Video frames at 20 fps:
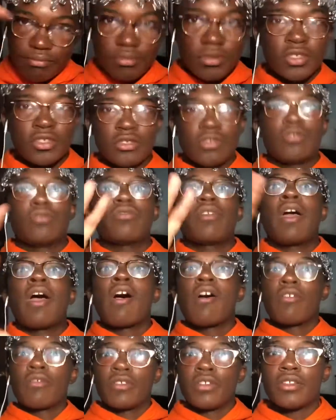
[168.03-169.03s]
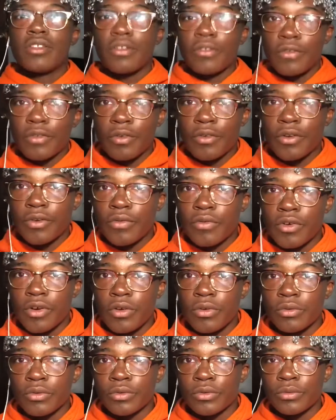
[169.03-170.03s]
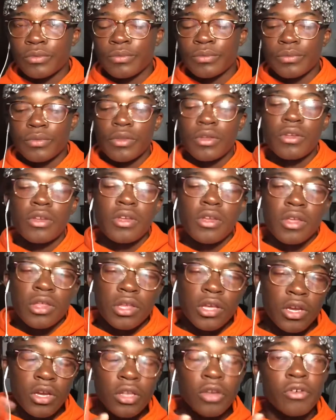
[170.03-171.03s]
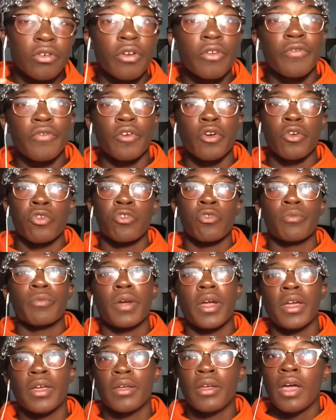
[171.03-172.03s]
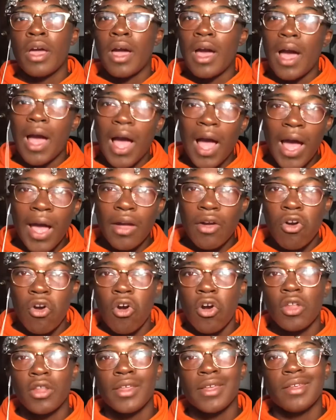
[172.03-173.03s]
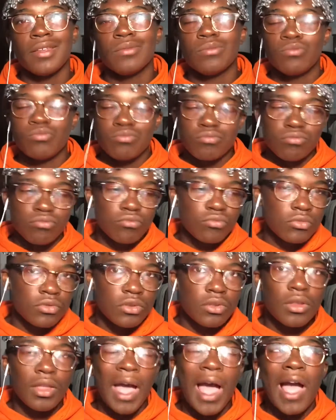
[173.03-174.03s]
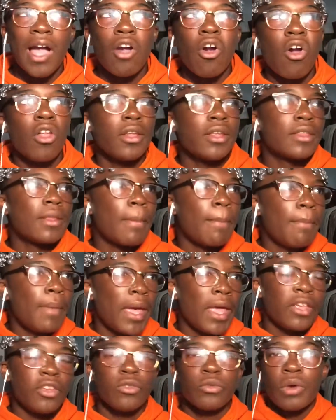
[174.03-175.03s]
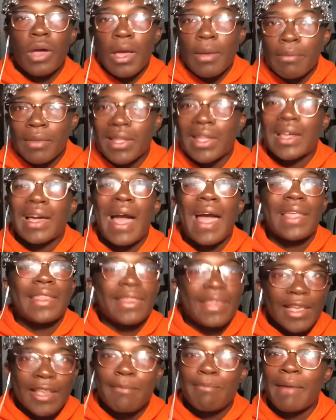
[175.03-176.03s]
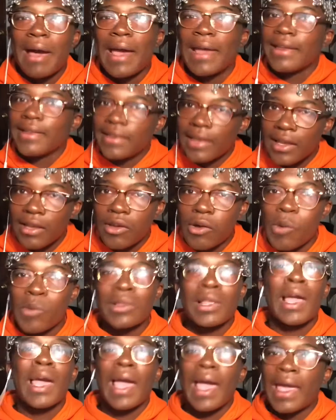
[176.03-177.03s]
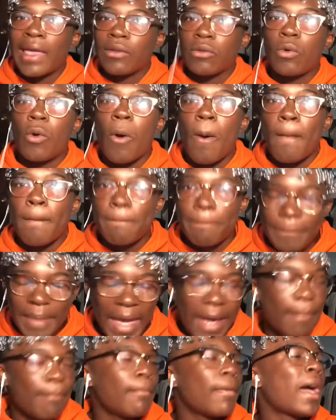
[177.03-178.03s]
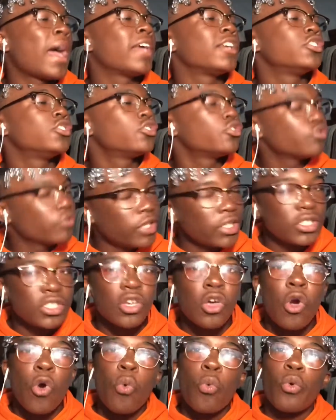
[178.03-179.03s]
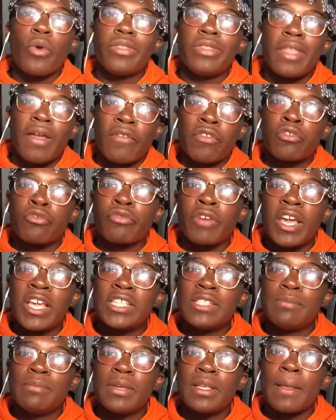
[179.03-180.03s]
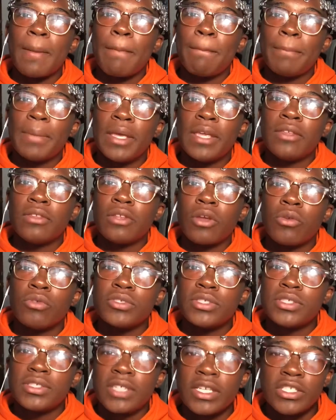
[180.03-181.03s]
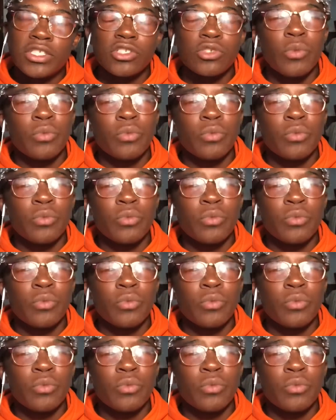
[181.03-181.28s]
surrounding of the referral room. You're in the referral room, right? I call it the pen. You know what I mean? Like, I did my nickel, and I ain't going back. My streets will never raise me to be no snitch. So when